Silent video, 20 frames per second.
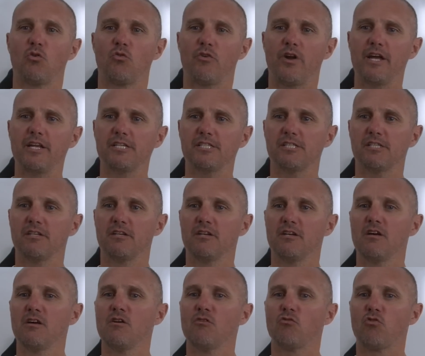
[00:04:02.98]
long range,
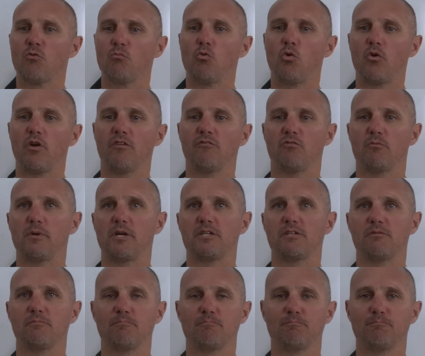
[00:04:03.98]
for more
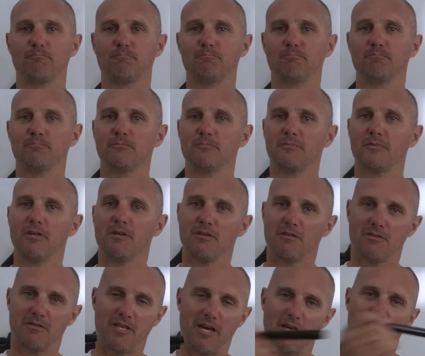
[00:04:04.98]
information.
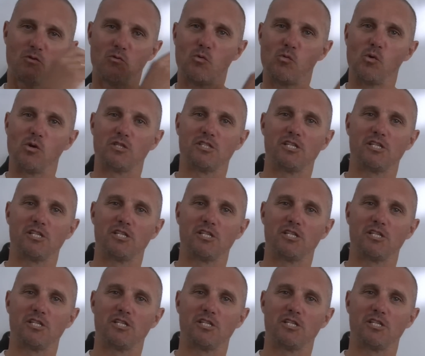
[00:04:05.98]
Thank you for